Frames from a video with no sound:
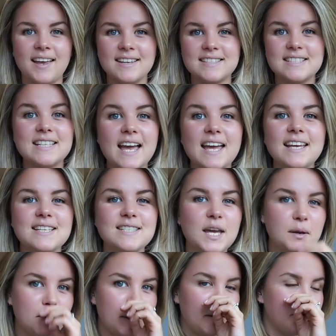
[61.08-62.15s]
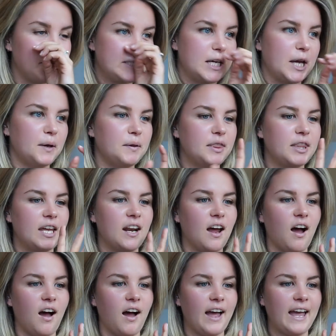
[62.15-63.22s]
Today is going to be a video that
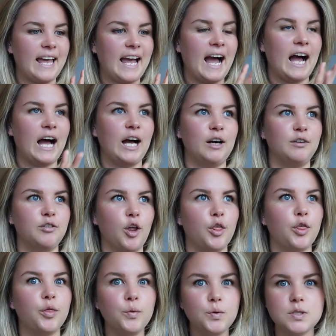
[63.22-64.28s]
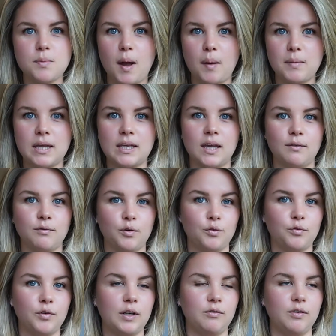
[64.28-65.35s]
I have thought about making for a really,